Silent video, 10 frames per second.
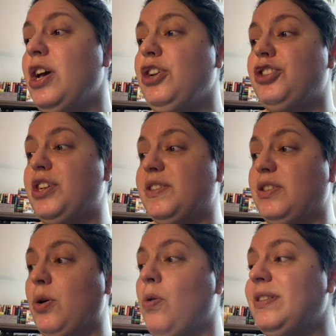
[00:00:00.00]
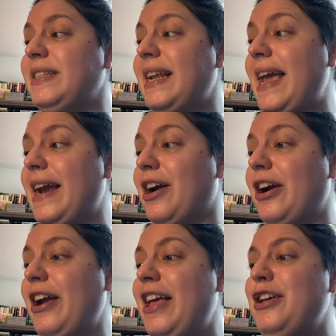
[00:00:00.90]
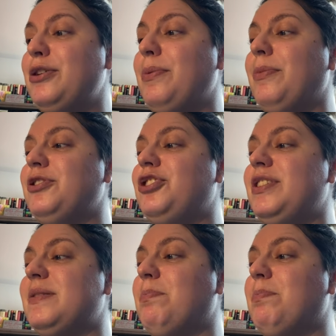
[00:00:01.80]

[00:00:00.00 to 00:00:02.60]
She has golden hair She's